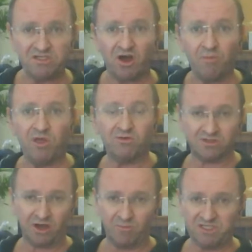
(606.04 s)
typing or
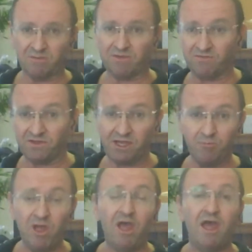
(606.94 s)
typing something for
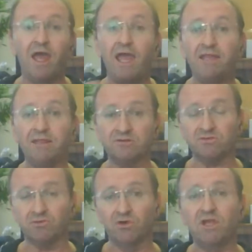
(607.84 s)
them, it looks
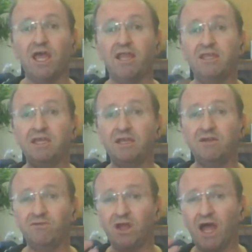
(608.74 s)
rude. And the
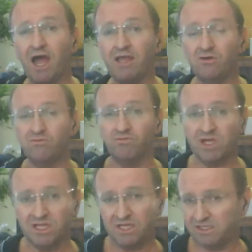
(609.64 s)
interviewer, are you
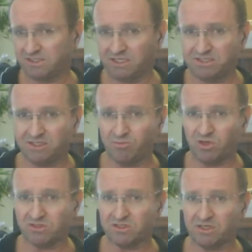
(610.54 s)
really listening to the
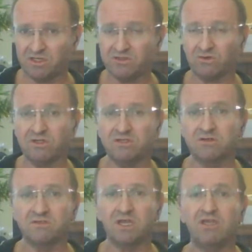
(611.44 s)
person that you're talking
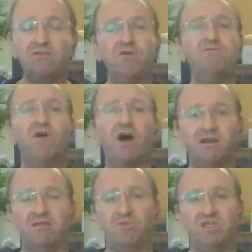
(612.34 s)
to? So you've
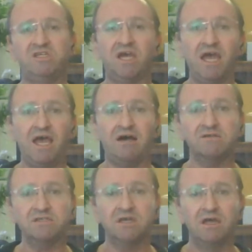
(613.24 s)
invited them into your
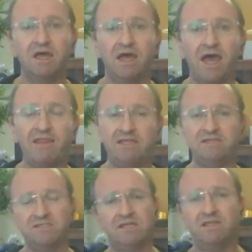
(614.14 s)
house, and then you're
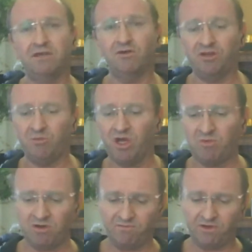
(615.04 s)
sitting there on your
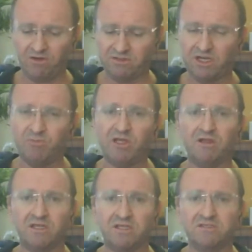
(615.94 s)
mobile phone typing
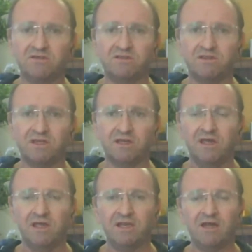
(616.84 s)
like this sort of thing.
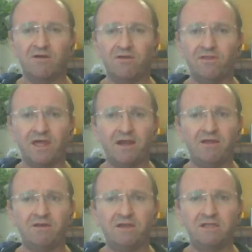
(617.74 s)
Now, they
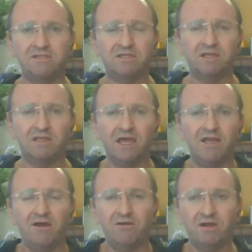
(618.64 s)
don't need to, they
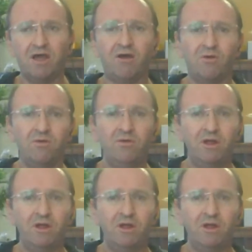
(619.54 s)
don't know